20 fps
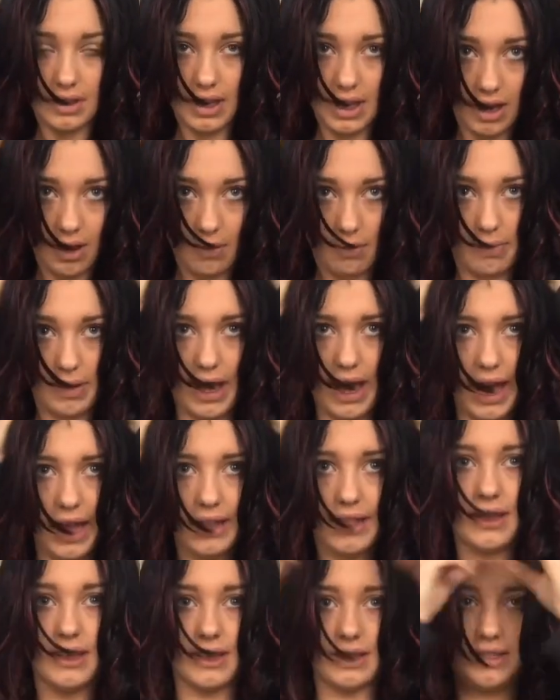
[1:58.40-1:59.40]
how
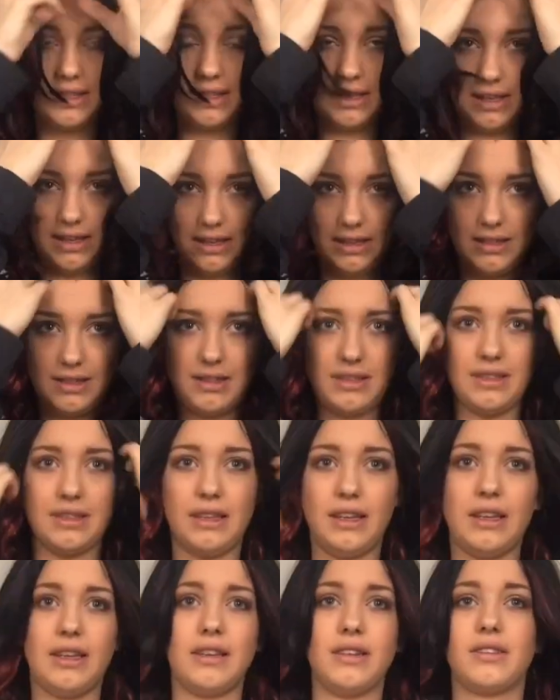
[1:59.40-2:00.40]
bad this thing
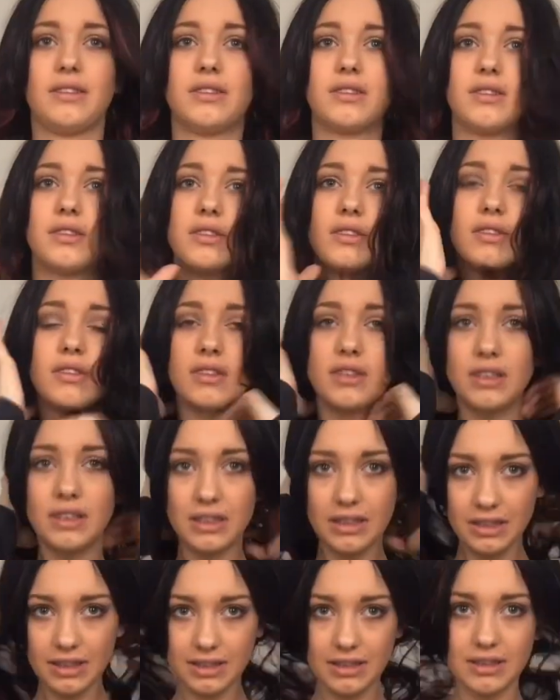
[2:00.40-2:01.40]
stinks.
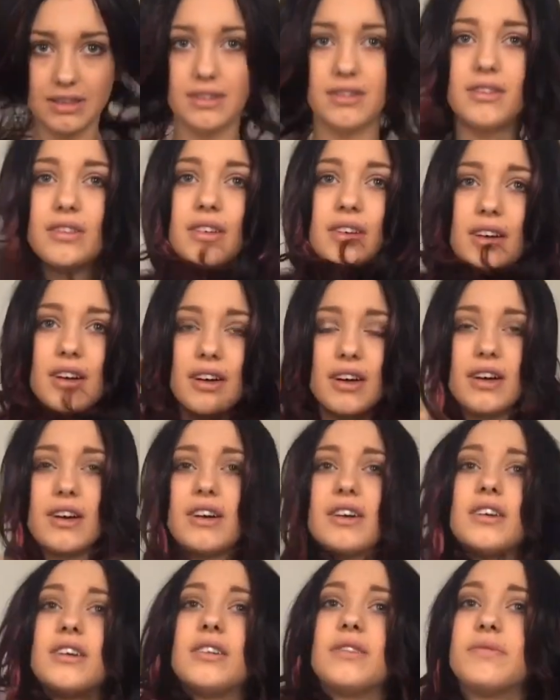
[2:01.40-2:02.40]

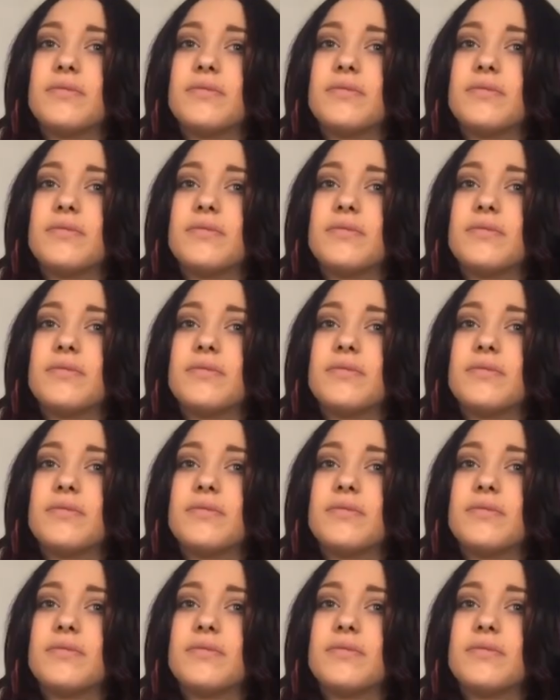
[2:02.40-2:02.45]
Ugh.